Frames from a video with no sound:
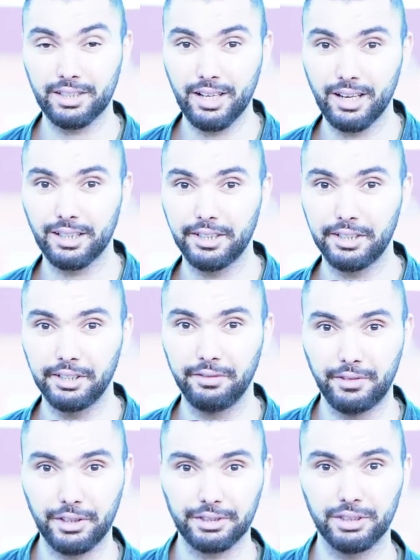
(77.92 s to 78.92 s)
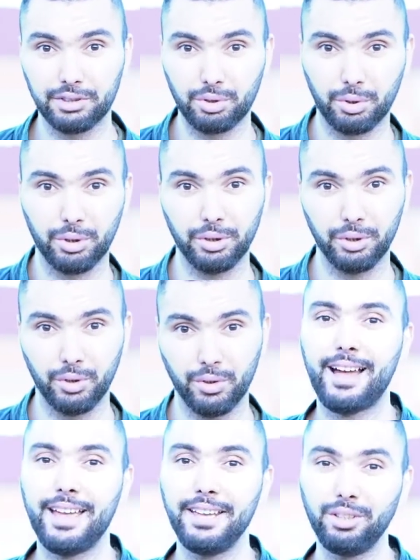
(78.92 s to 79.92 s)
Calgary versus Toronto.
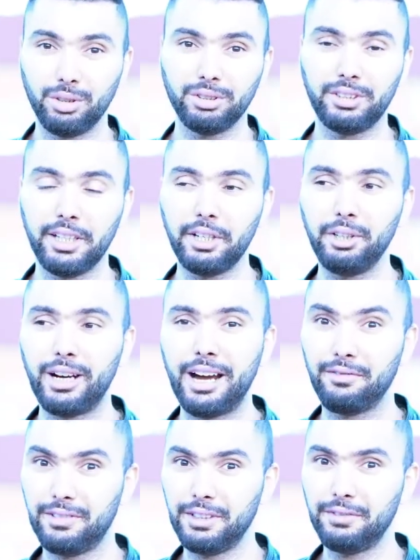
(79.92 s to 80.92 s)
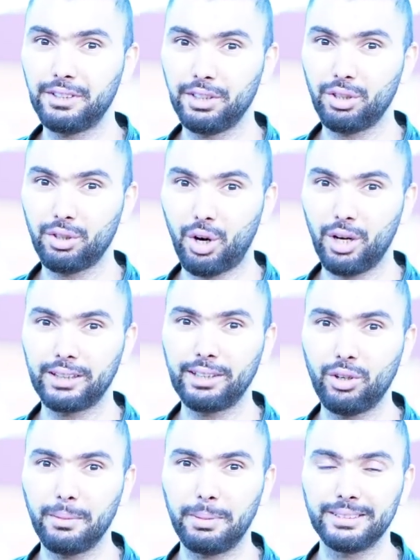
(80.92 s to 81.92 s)
In Ontario, I've lived in
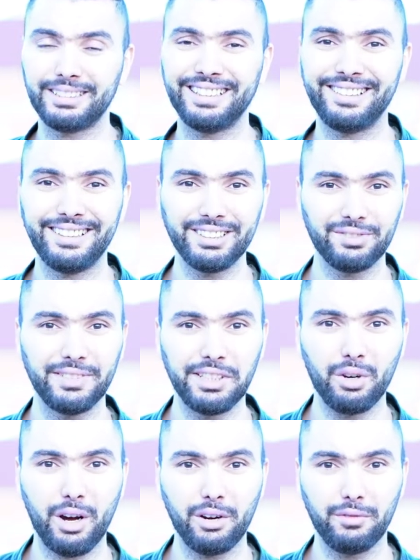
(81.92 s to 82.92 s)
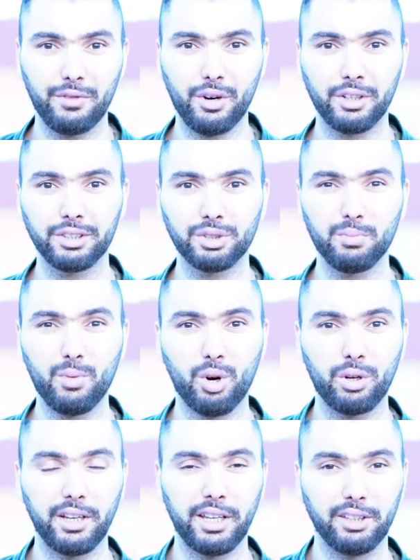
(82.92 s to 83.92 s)
Ottawa, but in this video, I'll focus
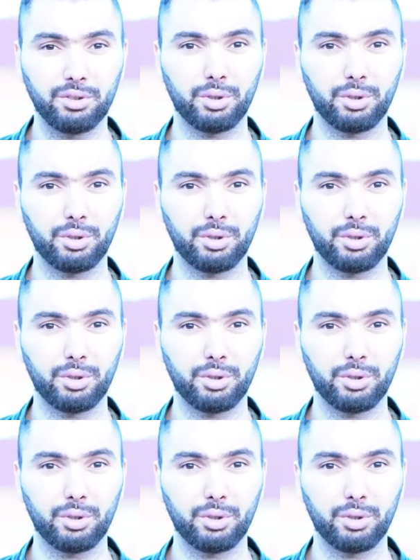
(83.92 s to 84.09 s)
more in